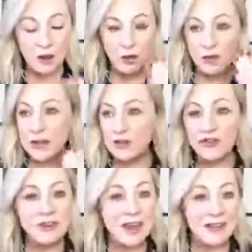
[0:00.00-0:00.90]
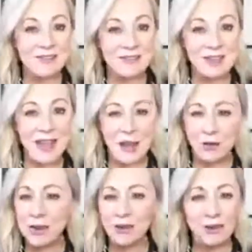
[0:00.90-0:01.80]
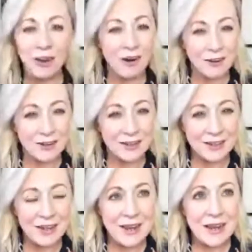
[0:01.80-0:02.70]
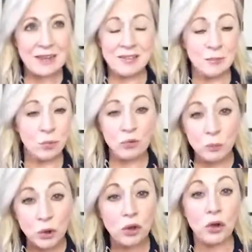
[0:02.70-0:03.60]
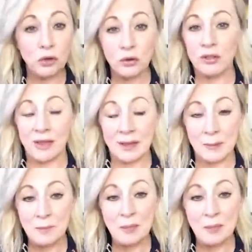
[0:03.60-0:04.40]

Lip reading: greater tenacity, and greater clarity. It's the most peculiar thing.